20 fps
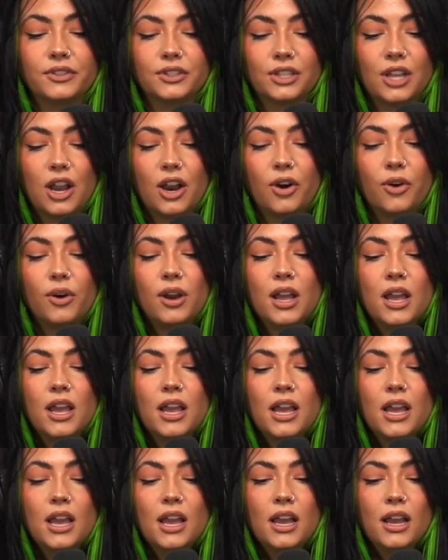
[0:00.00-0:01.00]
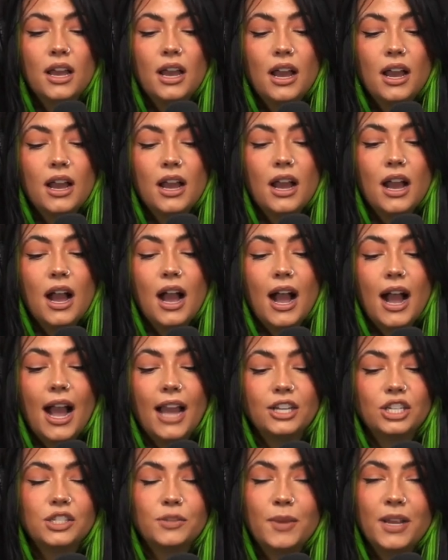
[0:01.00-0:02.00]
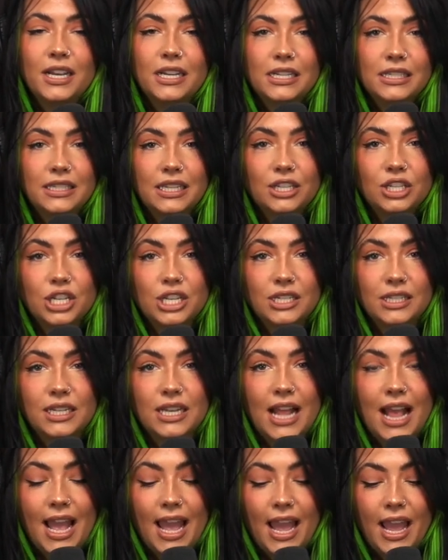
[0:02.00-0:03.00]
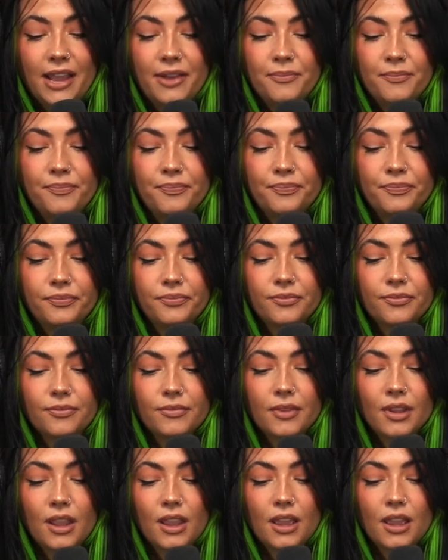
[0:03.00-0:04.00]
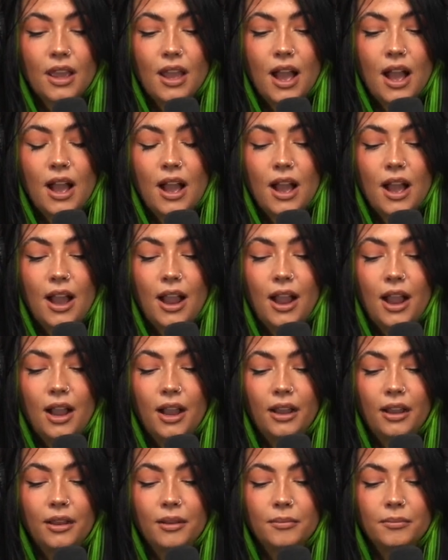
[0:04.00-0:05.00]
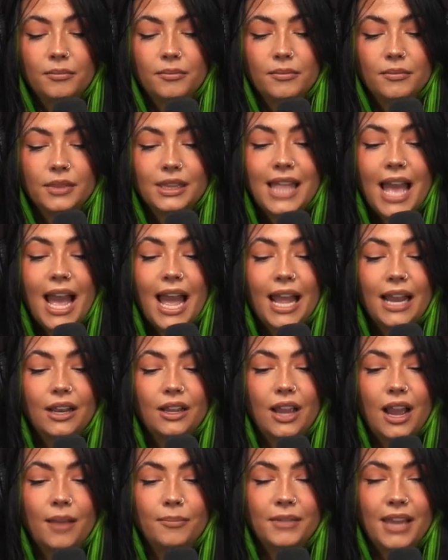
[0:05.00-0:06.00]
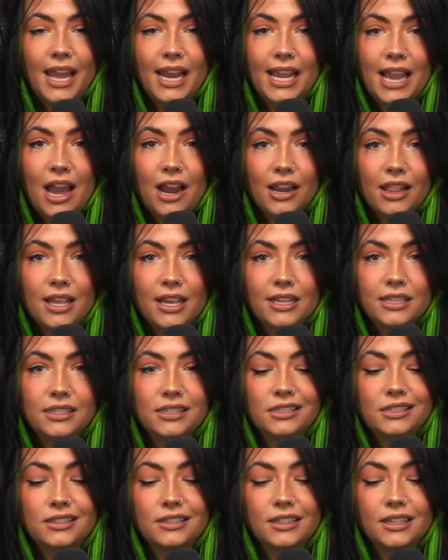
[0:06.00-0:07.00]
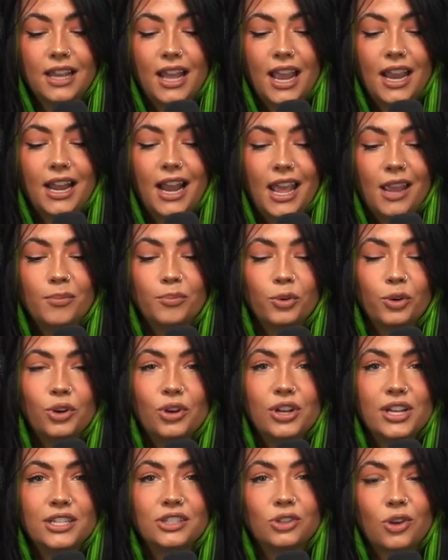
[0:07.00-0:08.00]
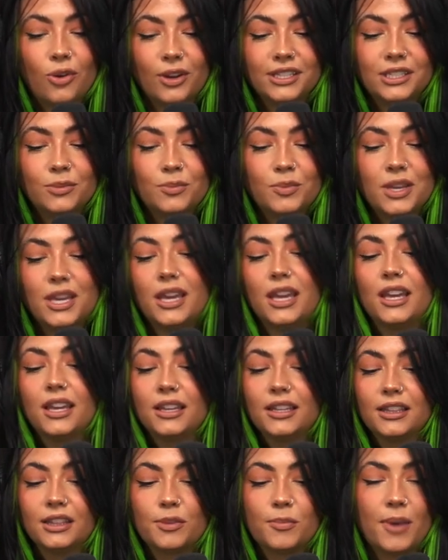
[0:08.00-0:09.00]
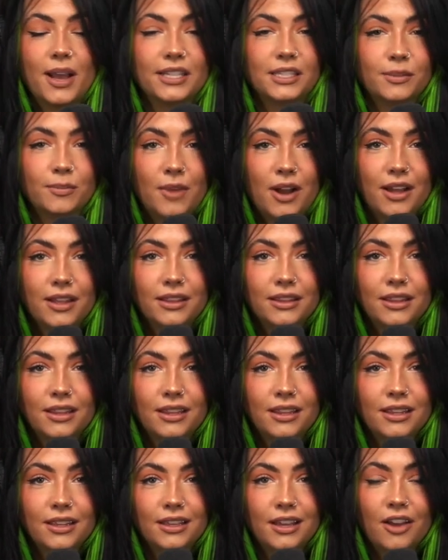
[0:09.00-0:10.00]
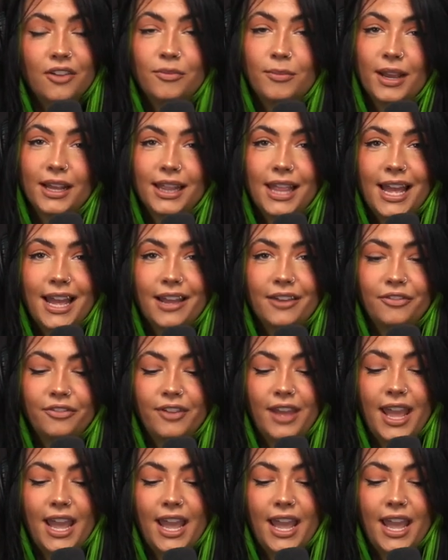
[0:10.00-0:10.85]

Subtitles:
So I just made a decision today, that I'm getting out of this, and April is going to be the best month of my life.